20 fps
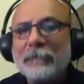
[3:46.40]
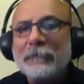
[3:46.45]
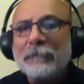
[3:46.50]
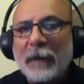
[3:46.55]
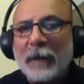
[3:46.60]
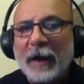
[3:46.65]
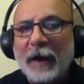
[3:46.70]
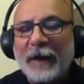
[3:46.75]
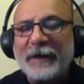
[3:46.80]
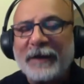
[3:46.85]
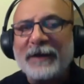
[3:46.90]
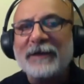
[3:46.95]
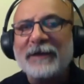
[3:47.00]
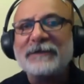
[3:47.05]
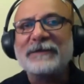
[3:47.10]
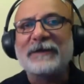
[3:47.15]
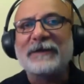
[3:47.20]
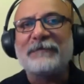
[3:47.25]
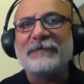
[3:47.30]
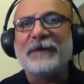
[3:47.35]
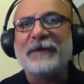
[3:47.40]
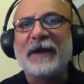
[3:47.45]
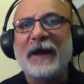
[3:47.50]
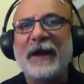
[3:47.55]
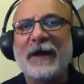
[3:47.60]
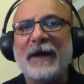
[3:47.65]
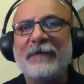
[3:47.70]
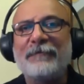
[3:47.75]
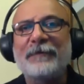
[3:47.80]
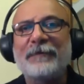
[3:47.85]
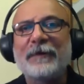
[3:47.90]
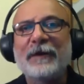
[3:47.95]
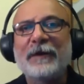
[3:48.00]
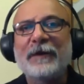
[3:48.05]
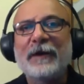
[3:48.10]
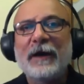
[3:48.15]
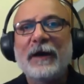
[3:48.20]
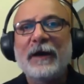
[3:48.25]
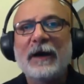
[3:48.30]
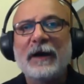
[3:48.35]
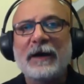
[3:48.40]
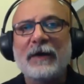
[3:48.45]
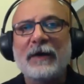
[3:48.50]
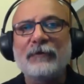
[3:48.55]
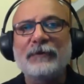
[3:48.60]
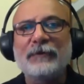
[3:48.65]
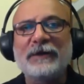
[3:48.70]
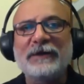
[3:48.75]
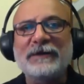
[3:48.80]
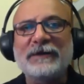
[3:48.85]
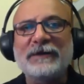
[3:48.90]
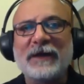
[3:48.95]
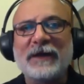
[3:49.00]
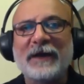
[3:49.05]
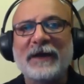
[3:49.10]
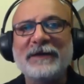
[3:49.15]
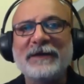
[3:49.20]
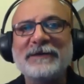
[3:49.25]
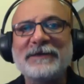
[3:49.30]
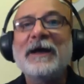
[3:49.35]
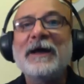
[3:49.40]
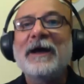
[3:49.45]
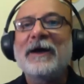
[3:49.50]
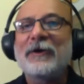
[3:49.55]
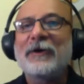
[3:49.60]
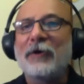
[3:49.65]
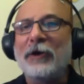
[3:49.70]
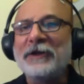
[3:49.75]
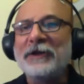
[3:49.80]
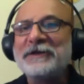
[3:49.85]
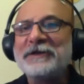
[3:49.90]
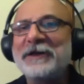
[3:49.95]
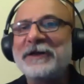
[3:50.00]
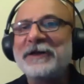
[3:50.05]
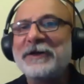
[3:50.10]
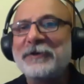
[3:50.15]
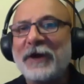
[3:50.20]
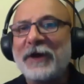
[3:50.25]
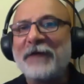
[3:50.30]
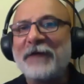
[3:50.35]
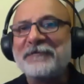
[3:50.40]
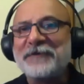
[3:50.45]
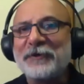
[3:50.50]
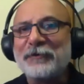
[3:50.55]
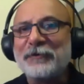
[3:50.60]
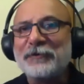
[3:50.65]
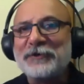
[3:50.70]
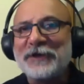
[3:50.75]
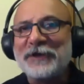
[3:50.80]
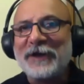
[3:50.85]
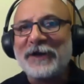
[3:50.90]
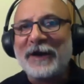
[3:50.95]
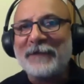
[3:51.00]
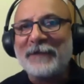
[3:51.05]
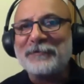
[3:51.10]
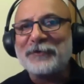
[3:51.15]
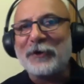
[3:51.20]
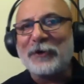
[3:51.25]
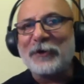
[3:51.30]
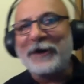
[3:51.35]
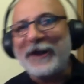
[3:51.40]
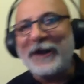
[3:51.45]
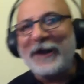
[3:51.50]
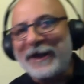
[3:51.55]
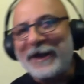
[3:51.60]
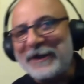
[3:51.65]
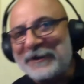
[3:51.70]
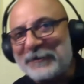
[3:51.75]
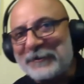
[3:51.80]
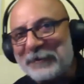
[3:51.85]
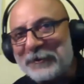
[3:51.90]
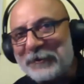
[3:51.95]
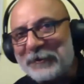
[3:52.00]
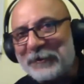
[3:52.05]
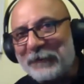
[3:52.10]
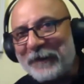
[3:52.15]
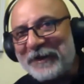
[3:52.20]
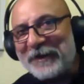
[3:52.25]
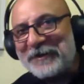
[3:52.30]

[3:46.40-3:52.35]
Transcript: ideas that we have around these slides. Call, sir. Good afternoon, sir. I'm sorry I couldn't greet